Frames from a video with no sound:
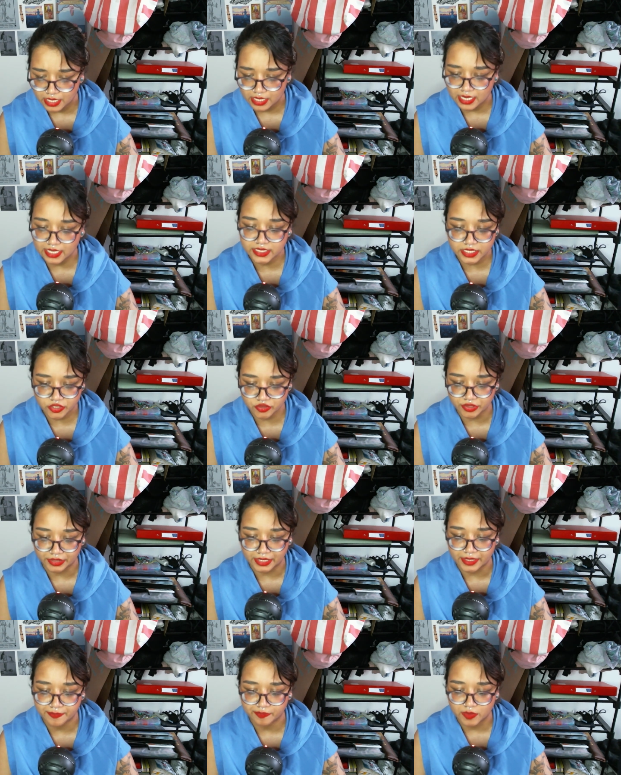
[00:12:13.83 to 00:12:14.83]

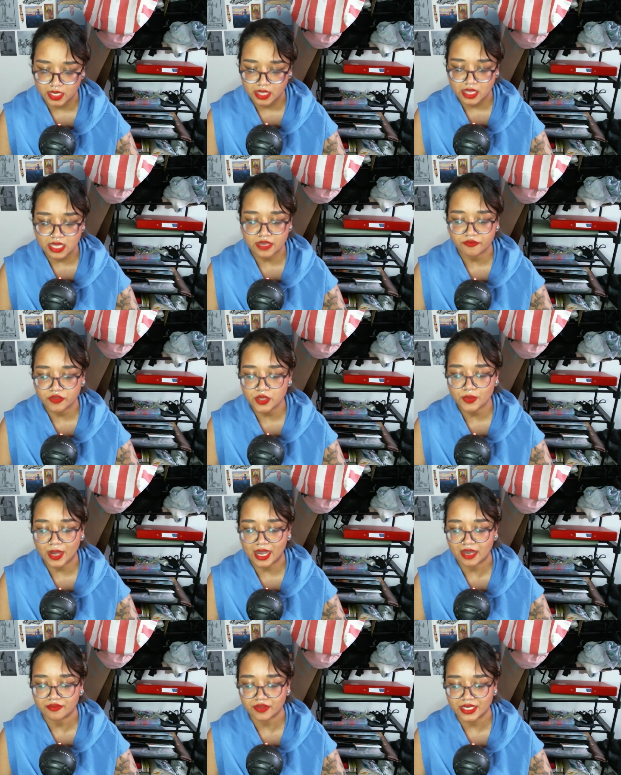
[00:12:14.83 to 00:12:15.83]
Additionally, if you
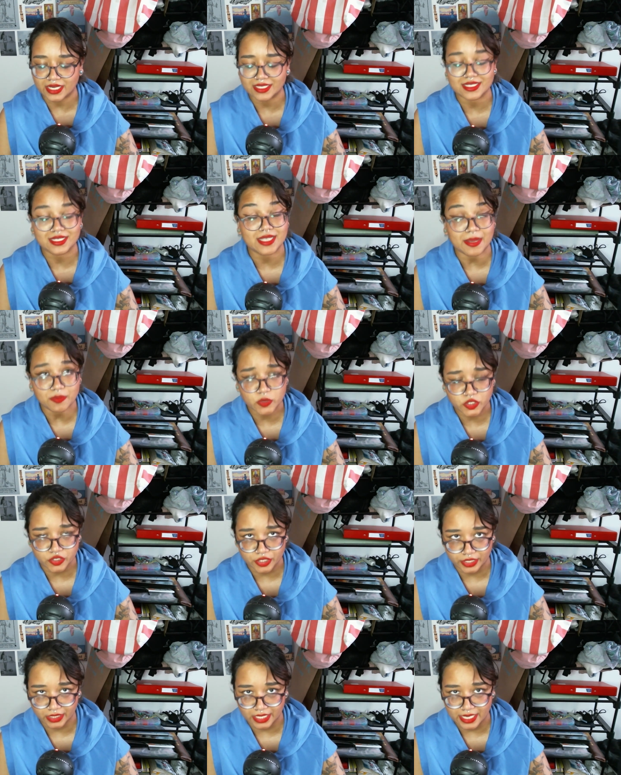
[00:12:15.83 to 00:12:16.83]
have an
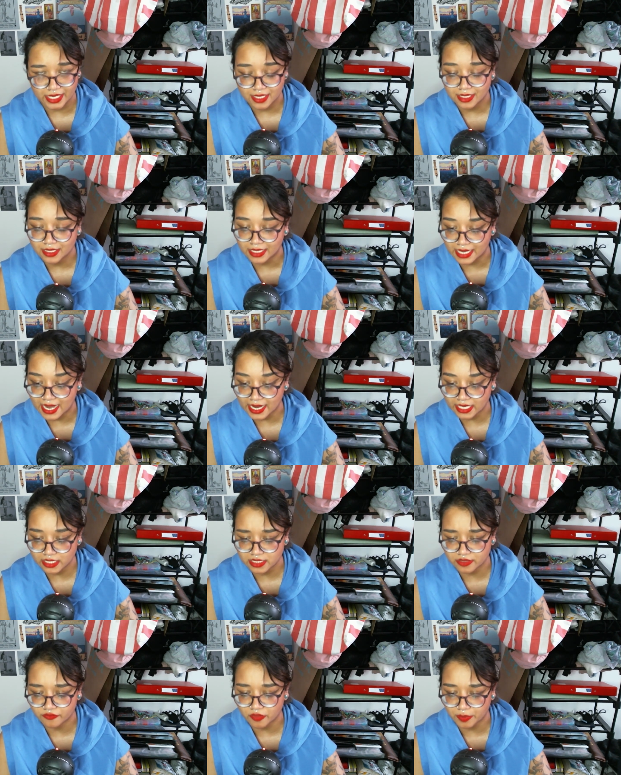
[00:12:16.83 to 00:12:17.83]
exceptionally
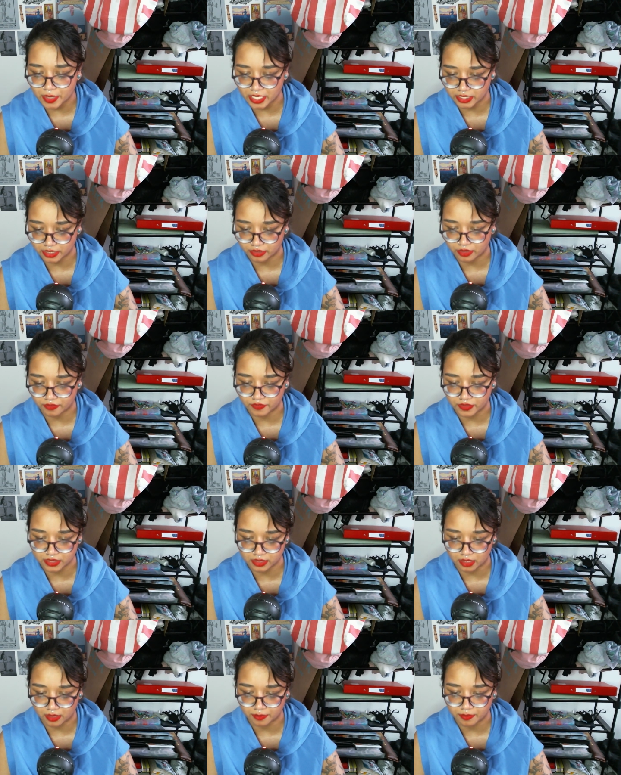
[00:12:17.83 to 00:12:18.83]
negative opinion of
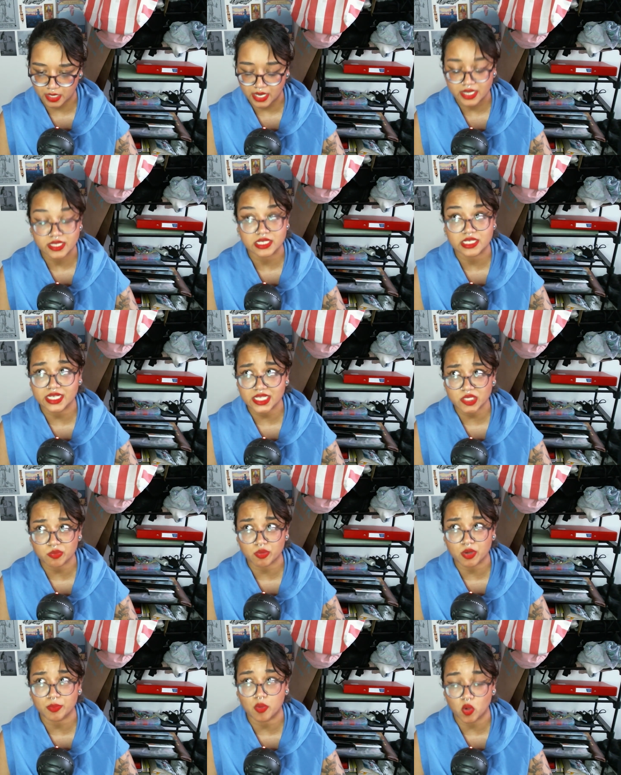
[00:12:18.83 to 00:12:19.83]
Islam,
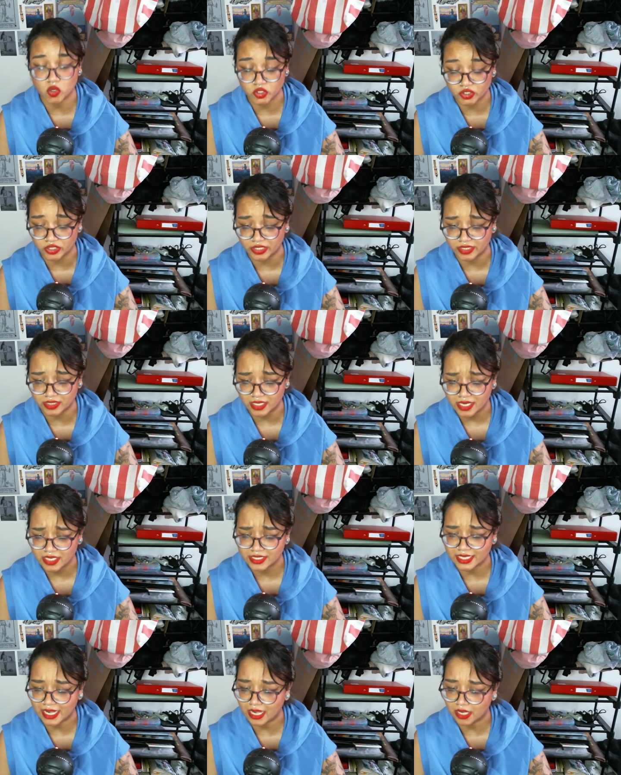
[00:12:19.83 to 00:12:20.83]
disproportionate
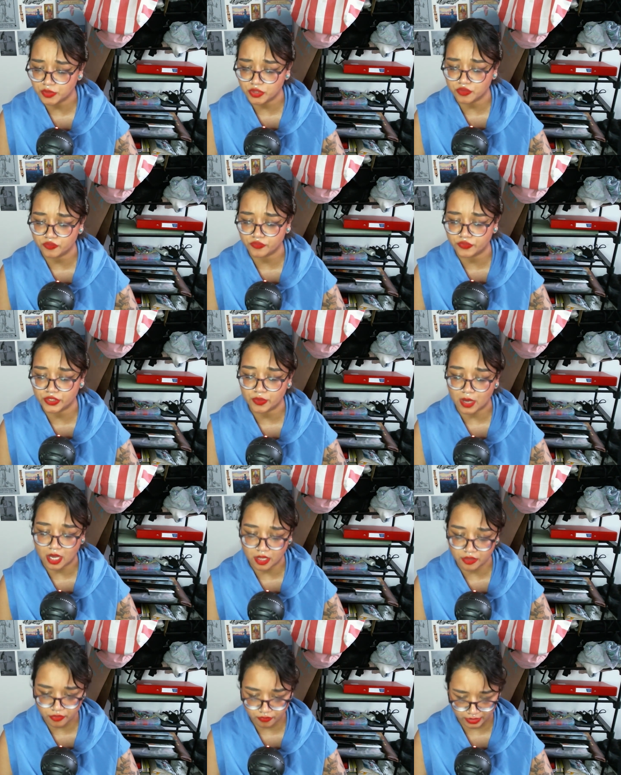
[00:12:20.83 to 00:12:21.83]
to how you view
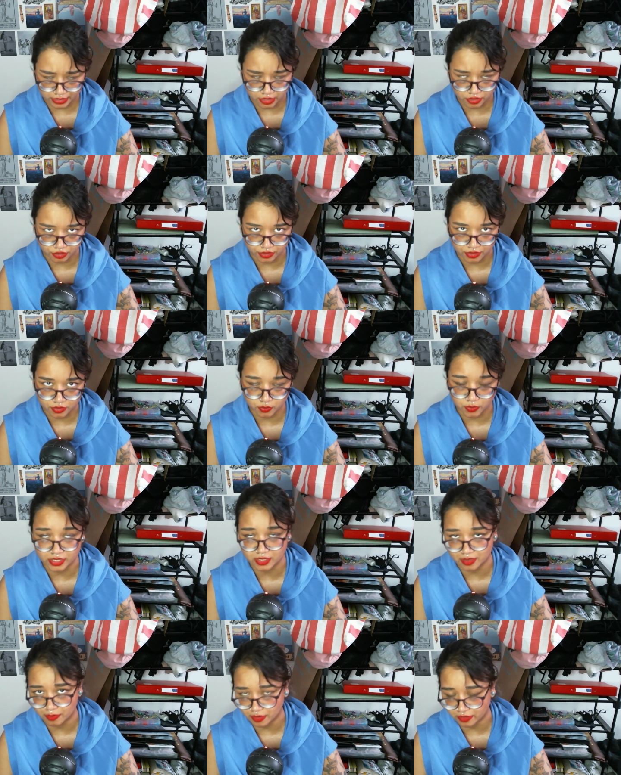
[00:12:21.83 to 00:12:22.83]
other religions with
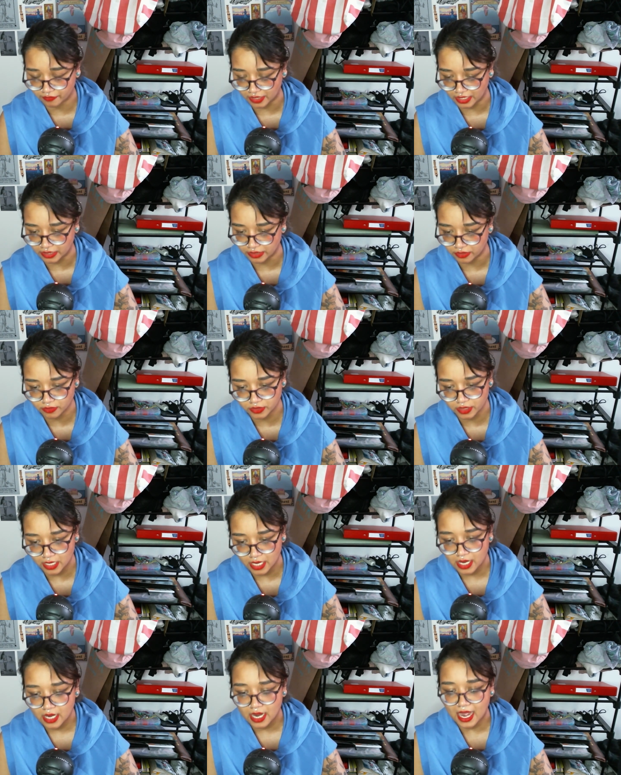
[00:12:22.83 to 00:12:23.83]
similar values
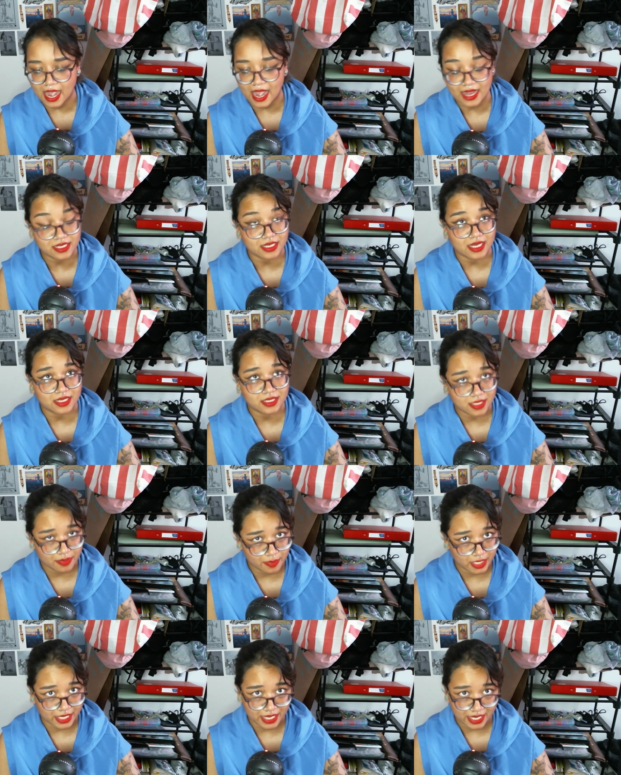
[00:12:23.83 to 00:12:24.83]
and a
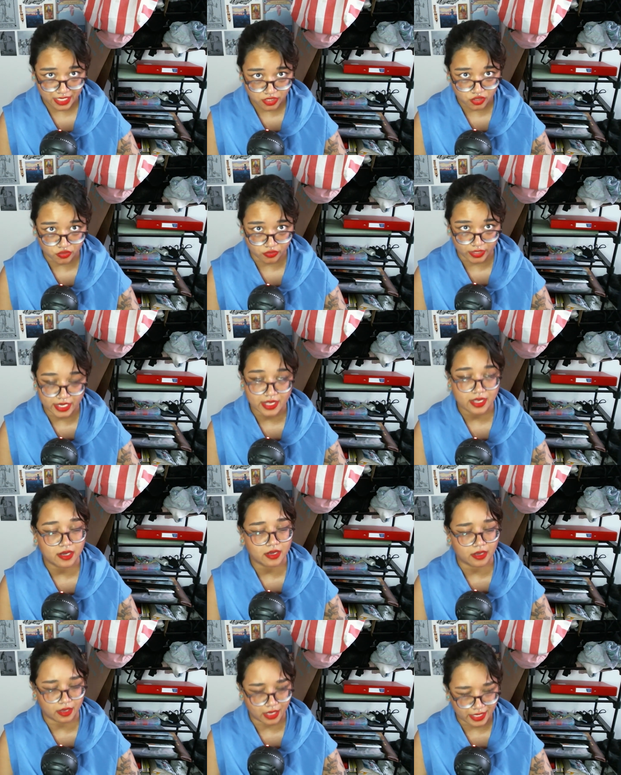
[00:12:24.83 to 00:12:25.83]
similar history
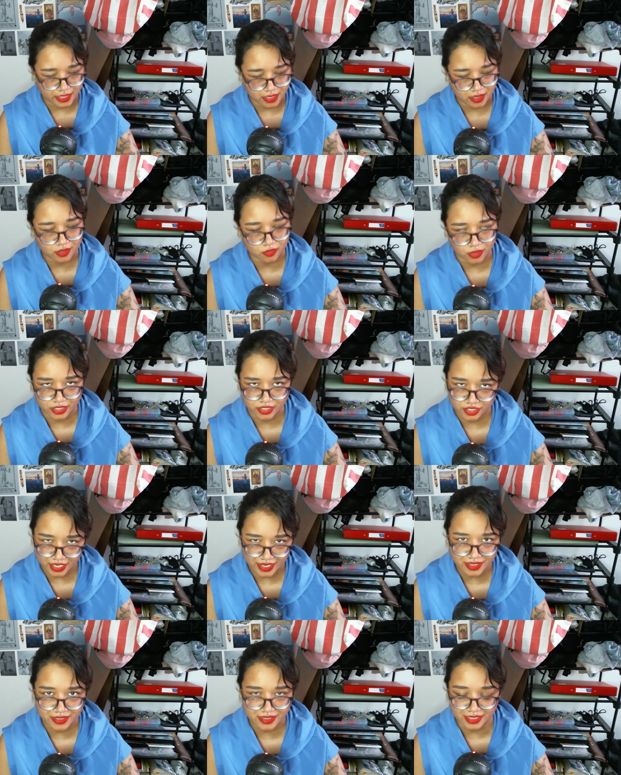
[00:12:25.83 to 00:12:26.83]
like
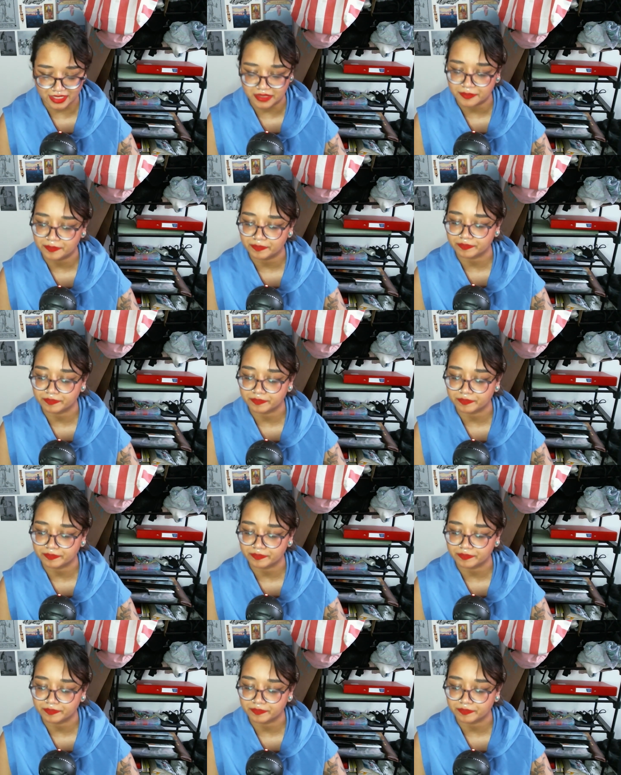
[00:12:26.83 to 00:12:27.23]
Christianity,